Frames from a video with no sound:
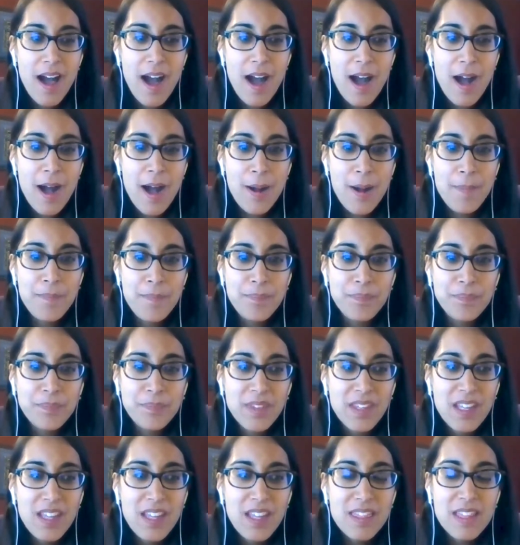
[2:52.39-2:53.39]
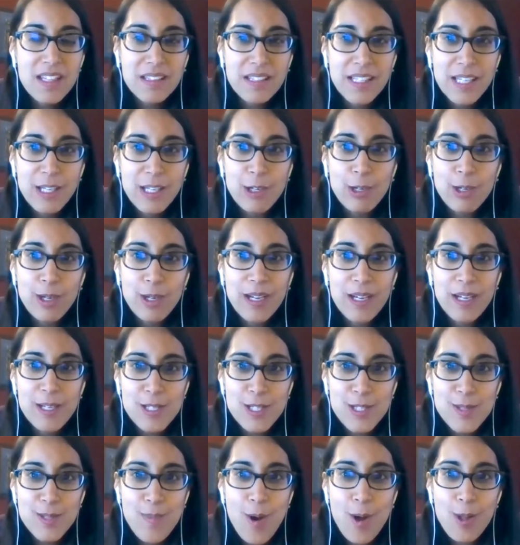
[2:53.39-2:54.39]
the leader in
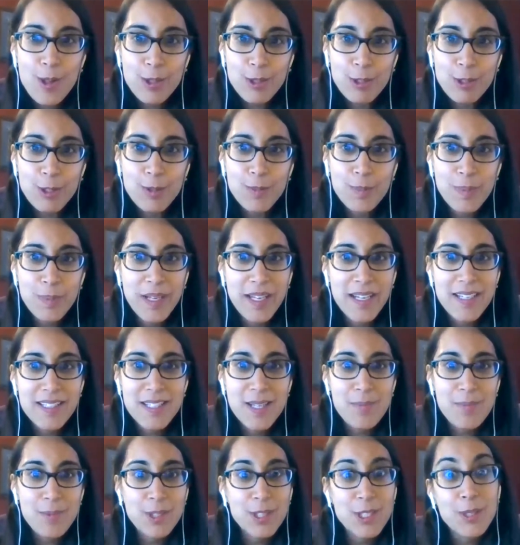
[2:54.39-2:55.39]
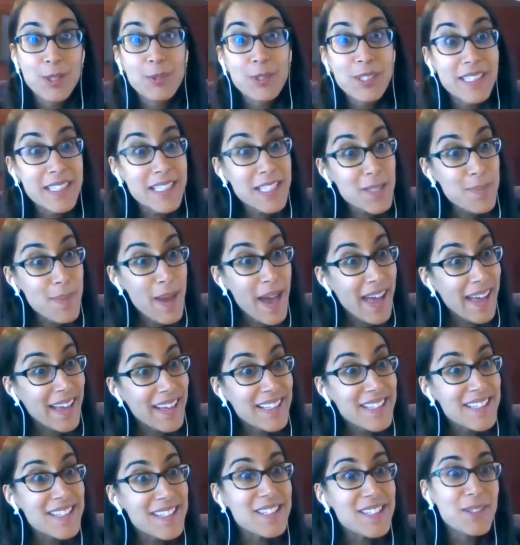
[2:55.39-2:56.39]
a smaller group being someone you wouldn't
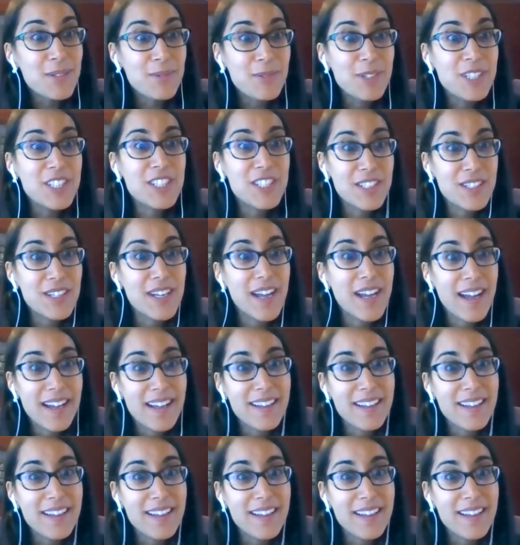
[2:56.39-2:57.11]
expect, which,